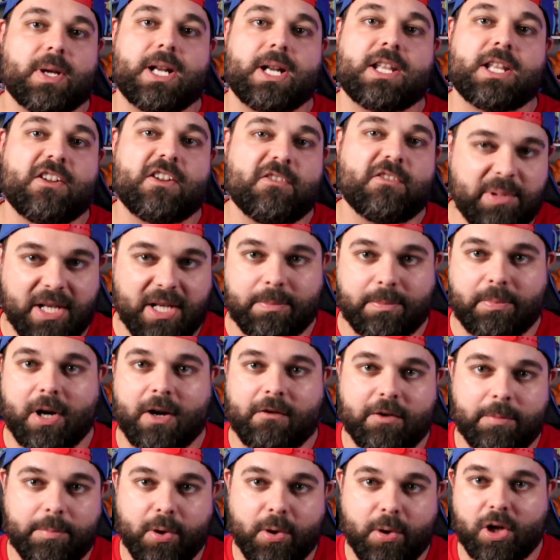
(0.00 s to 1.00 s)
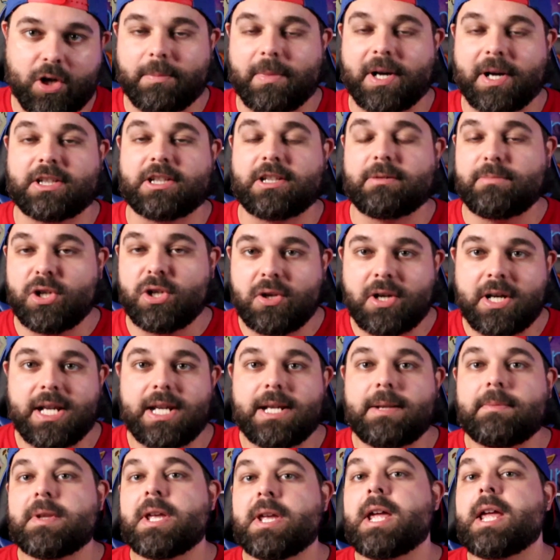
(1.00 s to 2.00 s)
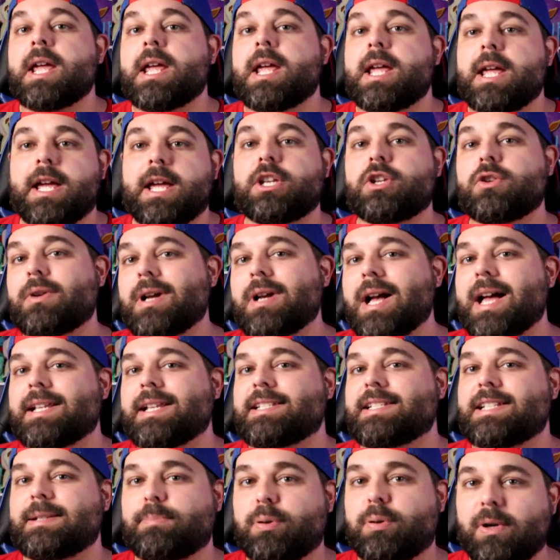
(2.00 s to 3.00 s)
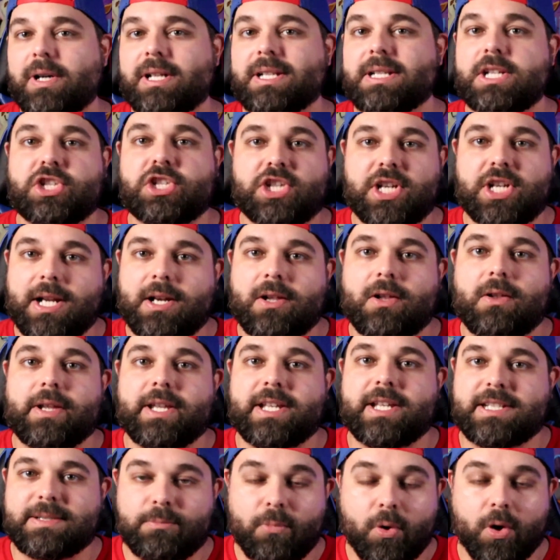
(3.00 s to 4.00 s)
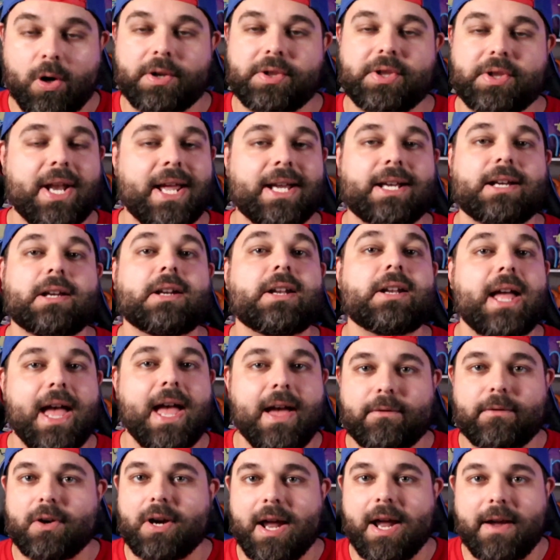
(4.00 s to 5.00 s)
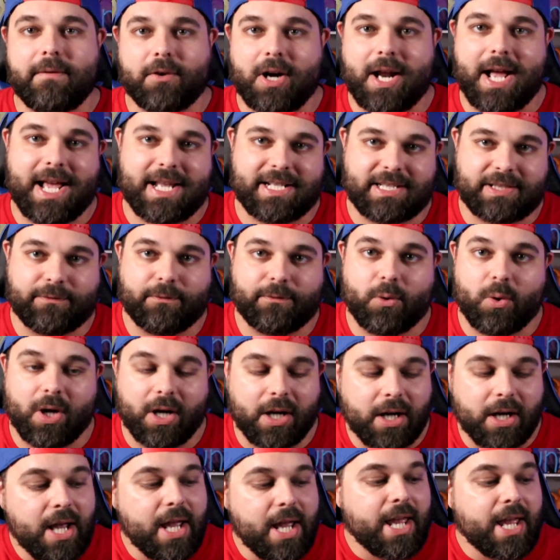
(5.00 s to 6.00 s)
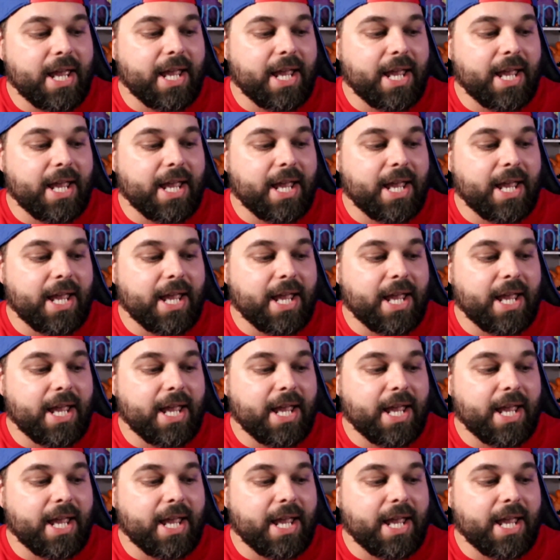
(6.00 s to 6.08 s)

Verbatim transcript: I love being a part of the Pokemon community, and you guys supporting the channel is more than I could ever, ever ask for.